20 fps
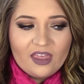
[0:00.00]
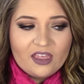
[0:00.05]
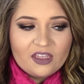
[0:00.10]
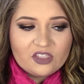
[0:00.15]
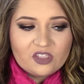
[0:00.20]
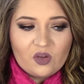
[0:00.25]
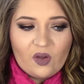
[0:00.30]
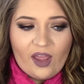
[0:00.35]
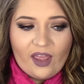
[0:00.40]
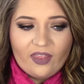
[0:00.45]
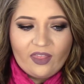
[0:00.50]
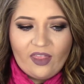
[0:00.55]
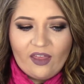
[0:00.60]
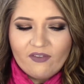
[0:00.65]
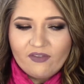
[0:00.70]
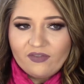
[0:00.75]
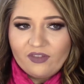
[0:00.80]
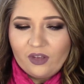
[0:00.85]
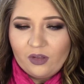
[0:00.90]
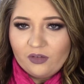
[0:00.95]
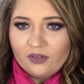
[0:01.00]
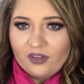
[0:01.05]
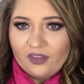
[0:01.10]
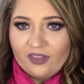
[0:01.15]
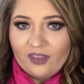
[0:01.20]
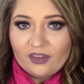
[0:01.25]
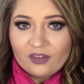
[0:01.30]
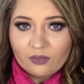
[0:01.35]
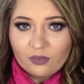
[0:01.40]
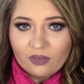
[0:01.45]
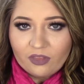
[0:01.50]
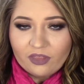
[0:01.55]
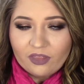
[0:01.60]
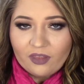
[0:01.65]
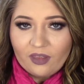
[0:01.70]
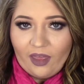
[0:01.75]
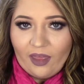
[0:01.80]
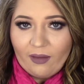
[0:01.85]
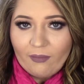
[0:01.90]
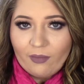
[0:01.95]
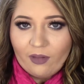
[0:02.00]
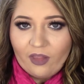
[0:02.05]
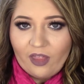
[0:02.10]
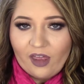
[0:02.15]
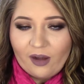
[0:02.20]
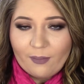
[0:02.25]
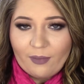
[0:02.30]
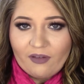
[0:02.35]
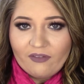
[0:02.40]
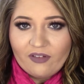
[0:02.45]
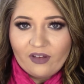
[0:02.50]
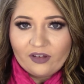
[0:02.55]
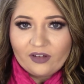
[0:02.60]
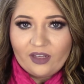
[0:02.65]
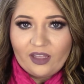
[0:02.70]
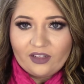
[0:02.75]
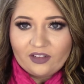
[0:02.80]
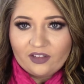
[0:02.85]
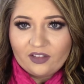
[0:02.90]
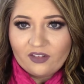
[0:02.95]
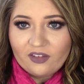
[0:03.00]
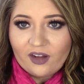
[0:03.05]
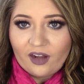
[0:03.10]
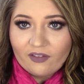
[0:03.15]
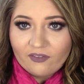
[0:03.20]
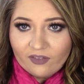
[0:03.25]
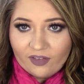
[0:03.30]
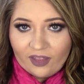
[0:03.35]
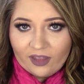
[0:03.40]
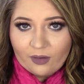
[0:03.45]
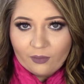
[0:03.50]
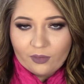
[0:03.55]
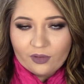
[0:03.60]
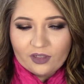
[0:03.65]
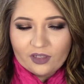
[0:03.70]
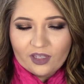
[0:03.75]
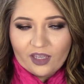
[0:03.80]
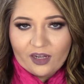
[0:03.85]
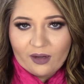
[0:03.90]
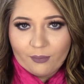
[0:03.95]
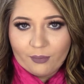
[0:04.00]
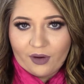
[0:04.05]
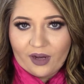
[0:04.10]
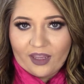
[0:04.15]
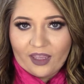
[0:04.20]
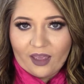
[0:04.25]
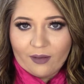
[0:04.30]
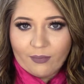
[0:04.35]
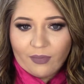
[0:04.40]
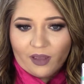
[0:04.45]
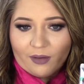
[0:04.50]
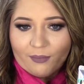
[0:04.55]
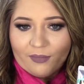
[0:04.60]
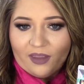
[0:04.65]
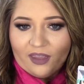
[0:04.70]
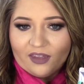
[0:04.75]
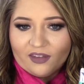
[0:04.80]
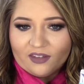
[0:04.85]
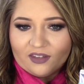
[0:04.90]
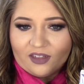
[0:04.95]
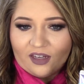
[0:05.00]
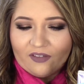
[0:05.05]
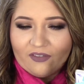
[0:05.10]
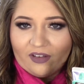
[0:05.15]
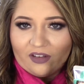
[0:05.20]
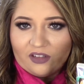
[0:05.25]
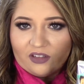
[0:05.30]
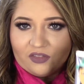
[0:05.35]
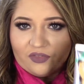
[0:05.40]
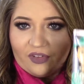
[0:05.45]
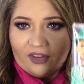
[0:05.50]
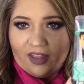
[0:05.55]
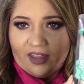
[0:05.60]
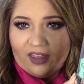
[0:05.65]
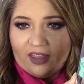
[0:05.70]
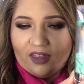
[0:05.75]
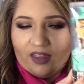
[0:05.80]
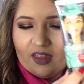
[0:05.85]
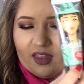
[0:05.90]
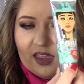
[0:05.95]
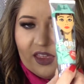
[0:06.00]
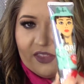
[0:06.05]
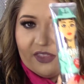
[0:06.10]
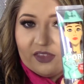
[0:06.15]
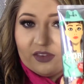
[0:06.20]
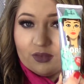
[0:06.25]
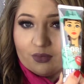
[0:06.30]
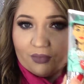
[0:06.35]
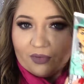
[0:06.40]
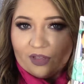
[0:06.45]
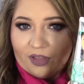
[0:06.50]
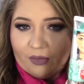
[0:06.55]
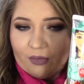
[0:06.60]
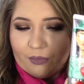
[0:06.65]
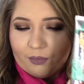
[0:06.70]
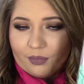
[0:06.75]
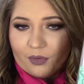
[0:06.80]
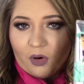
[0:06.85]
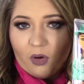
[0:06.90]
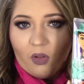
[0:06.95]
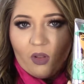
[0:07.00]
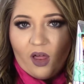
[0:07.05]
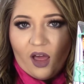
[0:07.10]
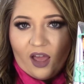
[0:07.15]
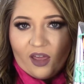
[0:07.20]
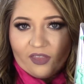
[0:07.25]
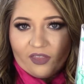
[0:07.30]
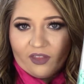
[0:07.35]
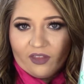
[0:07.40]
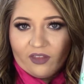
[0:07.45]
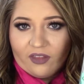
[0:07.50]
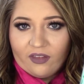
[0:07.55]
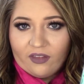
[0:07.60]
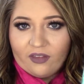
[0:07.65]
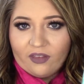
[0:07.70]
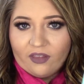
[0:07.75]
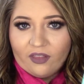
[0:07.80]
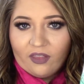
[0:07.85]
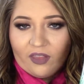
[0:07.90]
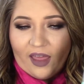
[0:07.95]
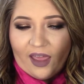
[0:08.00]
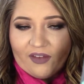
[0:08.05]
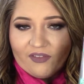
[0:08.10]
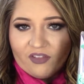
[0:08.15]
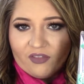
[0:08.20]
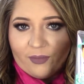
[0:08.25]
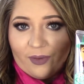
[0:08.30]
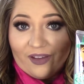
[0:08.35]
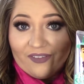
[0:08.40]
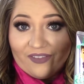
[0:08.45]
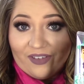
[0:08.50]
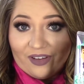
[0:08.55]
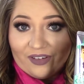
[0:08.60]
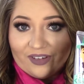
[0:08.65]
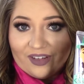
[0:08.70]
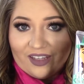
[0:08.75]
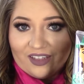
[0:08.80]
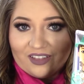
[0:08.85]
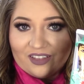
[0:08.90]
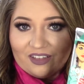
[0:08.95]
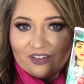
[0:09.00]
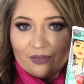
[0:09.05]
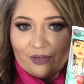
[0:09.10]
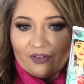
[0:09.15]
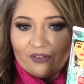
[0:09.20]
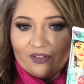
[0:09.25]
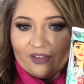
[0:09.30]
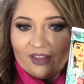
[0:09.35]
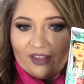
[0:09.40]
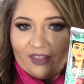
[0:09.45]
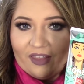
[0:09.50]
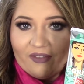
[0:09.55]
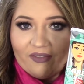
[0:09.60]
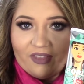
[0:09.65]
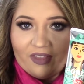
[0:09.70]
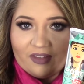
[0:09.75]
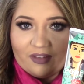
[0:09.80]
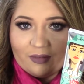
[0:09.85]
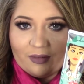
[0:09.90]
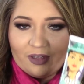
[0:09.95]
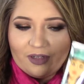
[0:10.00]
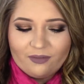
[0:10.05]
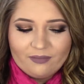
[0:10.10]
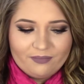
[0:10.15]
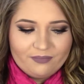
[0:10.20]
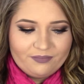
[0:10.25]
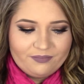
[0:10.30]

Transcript: So I love using this with a lot of my foundations that I feel like would kind of break up on me and stuff. I just feel like this really would prolong the life of my foundation, so I really love this one.